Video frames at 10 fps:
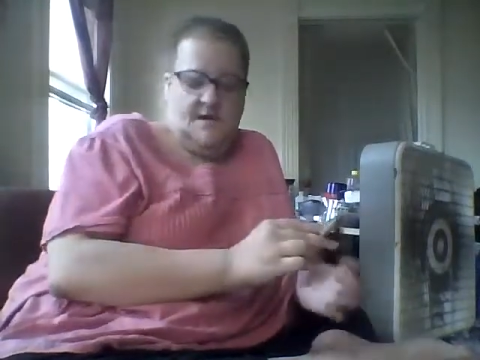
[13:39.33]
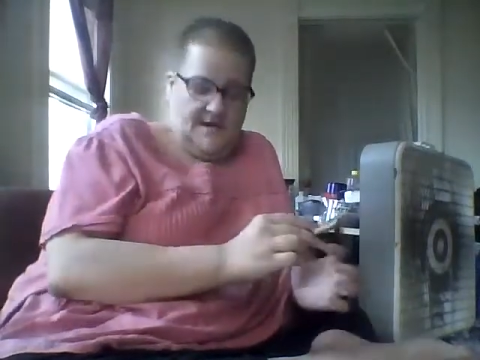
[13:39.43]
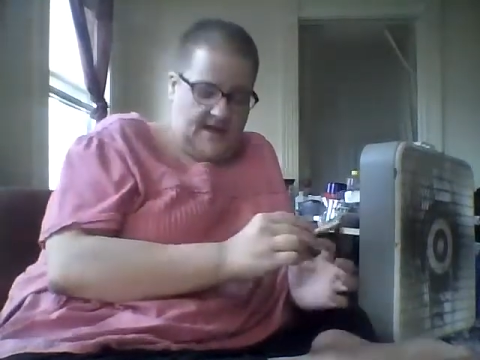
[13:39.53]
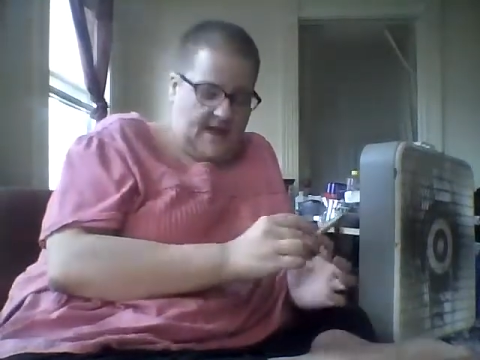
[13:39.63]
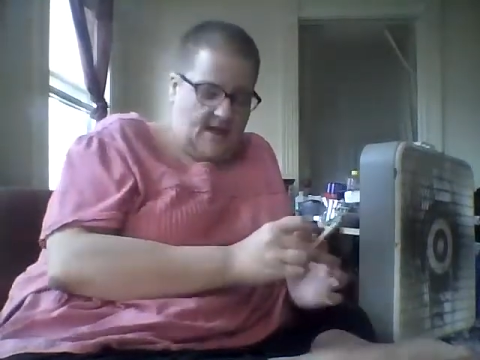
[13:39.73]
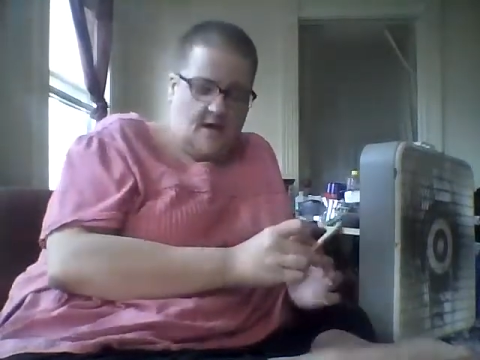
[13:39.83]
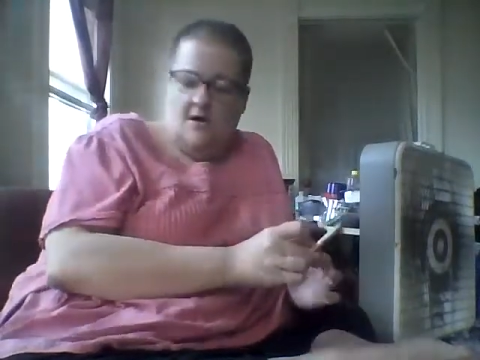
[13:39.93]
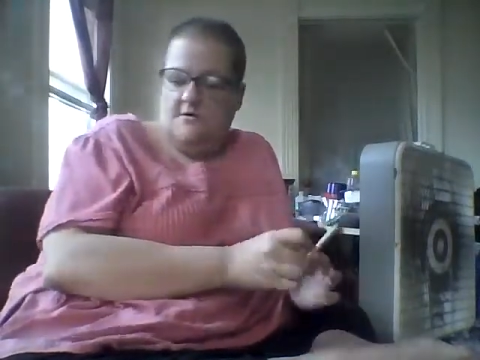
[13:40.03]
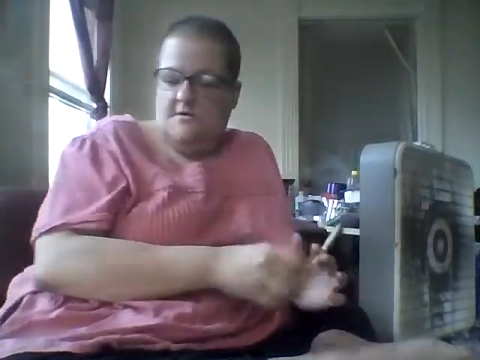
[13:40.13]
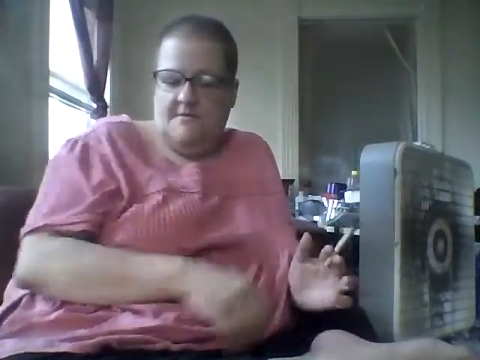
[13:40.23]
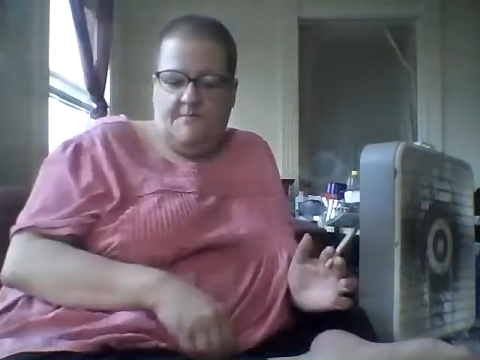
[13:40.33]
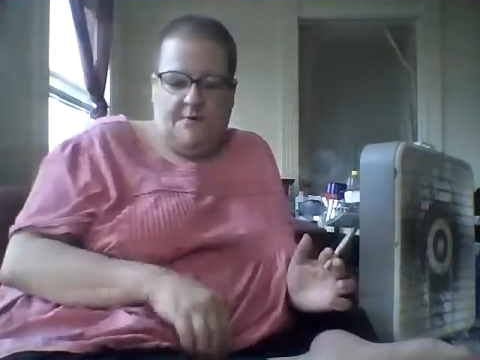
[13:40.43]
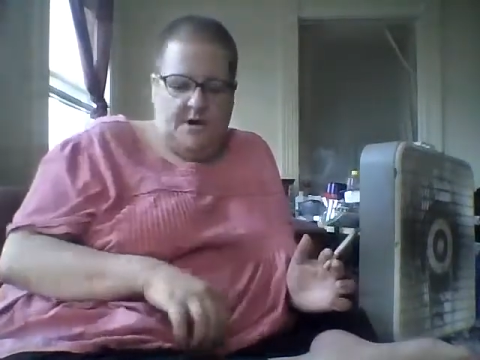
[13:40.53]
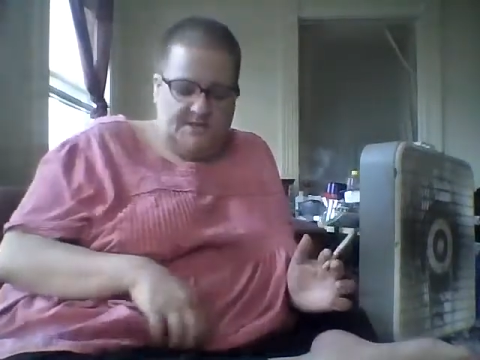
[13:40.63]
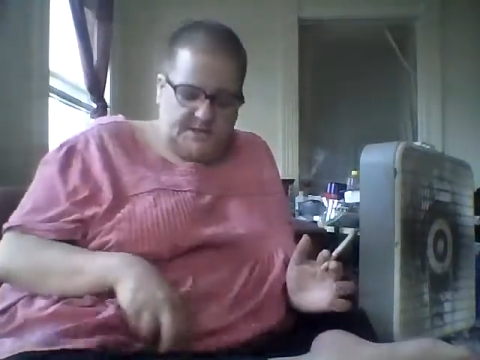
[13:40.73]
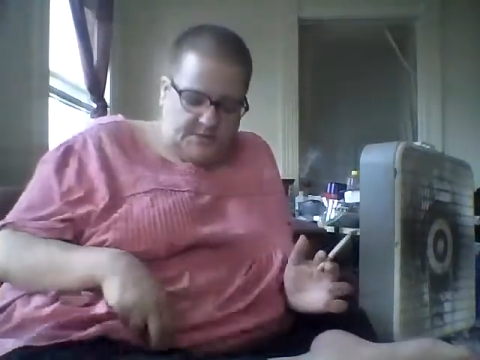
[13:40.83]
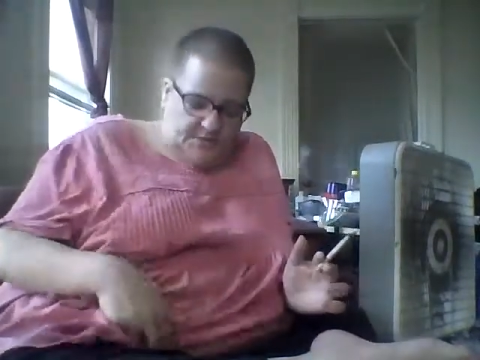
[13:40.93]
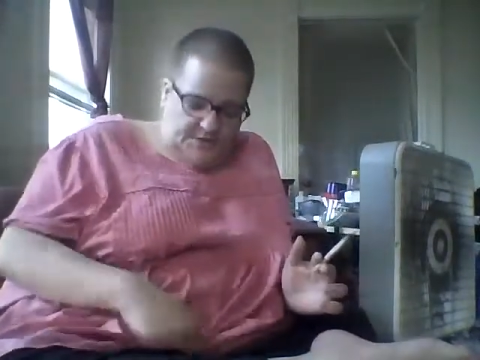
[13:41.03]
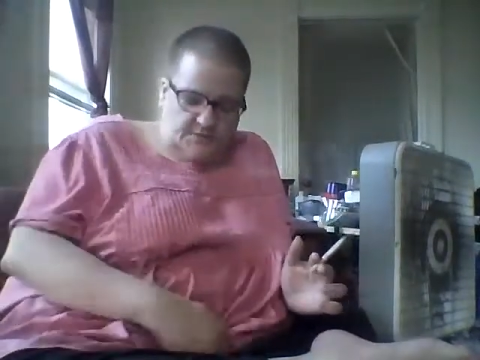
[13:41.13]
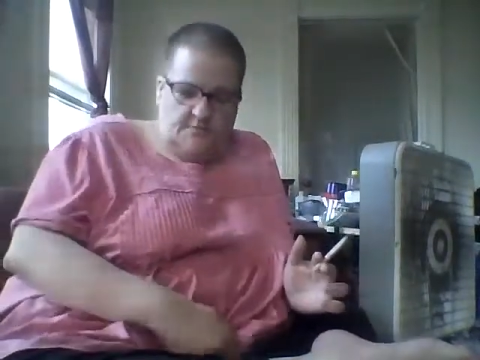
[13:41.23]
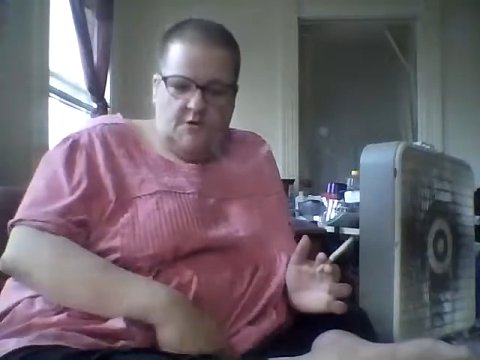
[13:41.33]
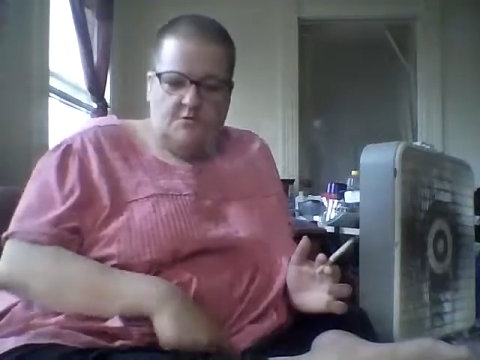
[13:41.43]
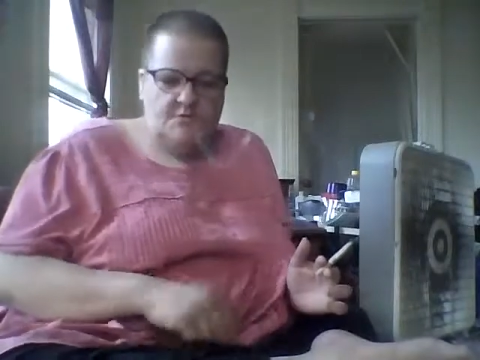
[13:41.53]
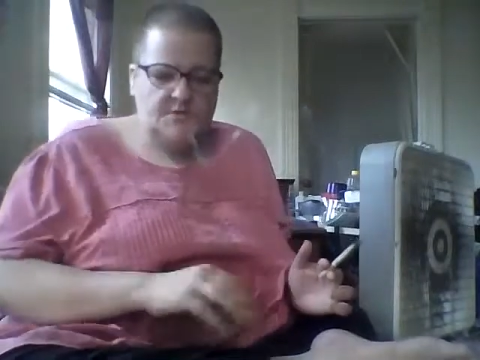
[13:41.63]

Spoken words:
Yeah, oh, let me pause this. Where's the remote?